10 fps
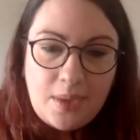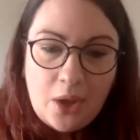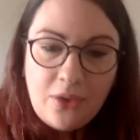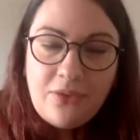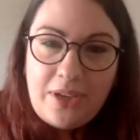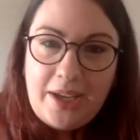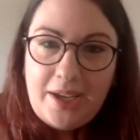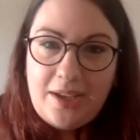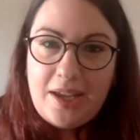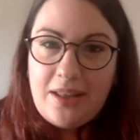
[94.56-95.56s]

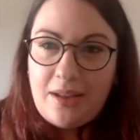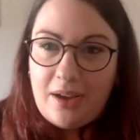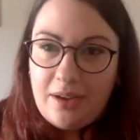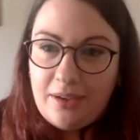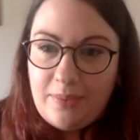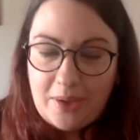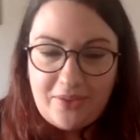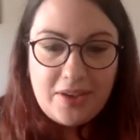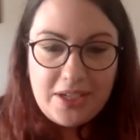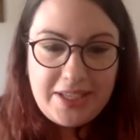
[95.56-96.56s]
Hopefully in my
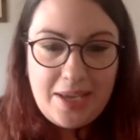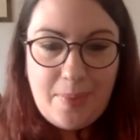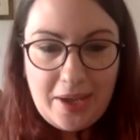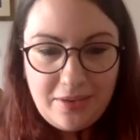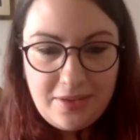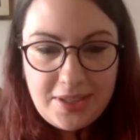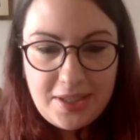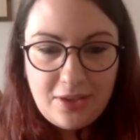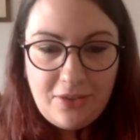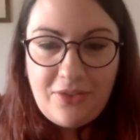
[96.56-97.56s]
various emails,
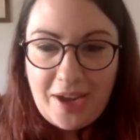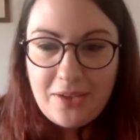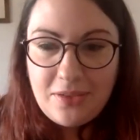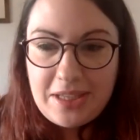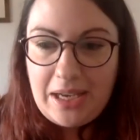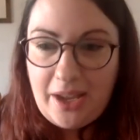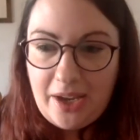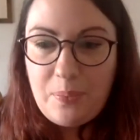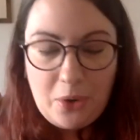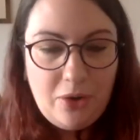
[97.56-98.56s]
you found the
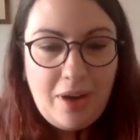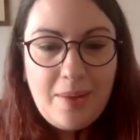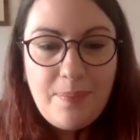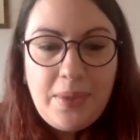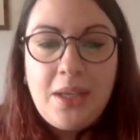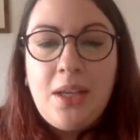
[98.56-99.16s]
live programme.